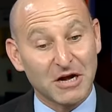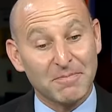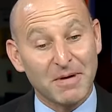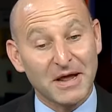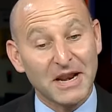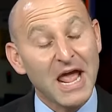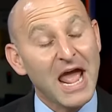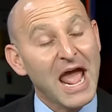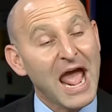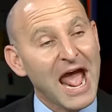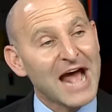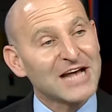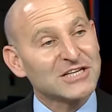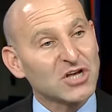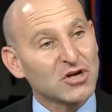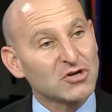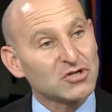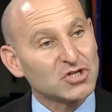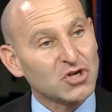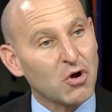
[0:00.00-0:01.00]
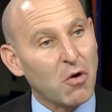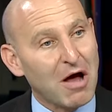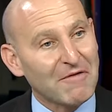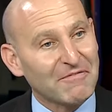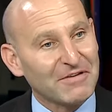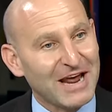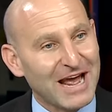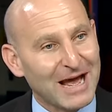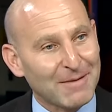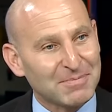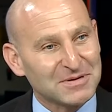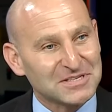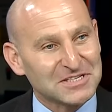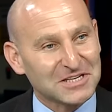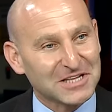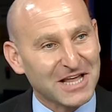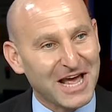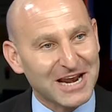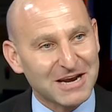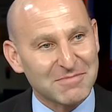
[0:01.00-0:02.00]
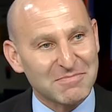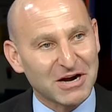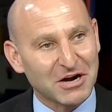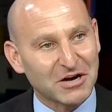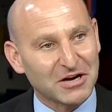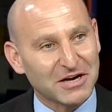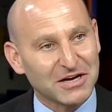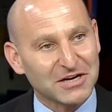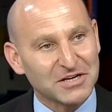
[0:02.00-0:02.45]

But as so often happens in Latin America,